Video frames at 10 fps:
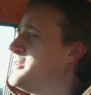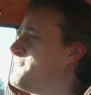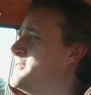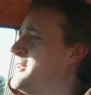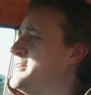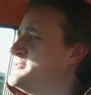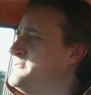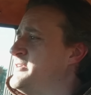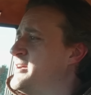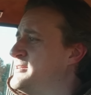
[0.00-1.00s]
lovely,
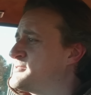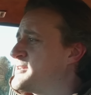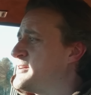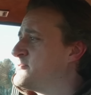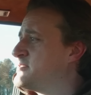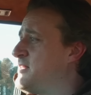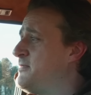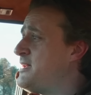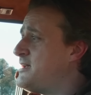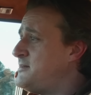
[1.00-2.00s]
lazy V8 sound,
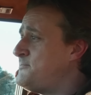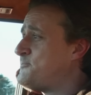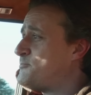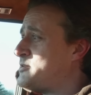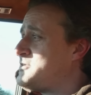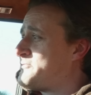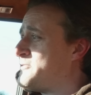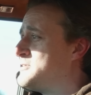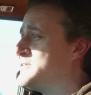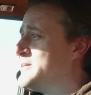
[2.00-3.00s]
and then put your
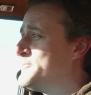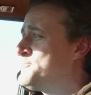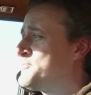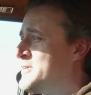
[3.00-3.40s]
foot down,